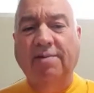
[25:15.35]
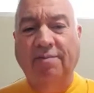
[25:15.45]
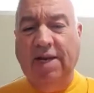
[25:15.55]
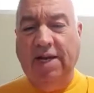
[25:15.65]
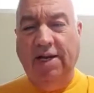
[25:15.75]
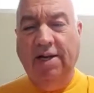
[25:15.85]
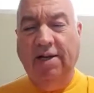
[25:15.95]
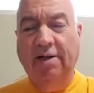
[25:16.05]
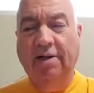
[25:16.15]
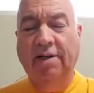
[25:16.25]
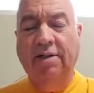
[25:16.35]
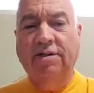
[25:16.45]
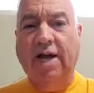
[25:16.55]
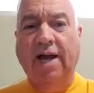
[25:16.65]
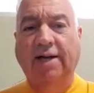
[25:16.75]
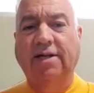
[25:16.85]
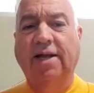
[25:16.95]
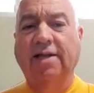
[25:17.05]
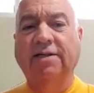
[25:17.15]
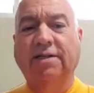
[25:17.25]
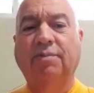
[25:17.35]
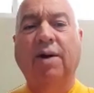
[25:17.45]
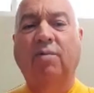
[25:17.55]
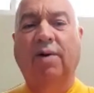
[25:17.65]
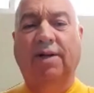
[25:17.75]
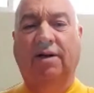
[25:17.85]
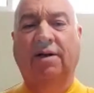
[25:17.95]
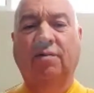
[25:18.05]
me to act against my will?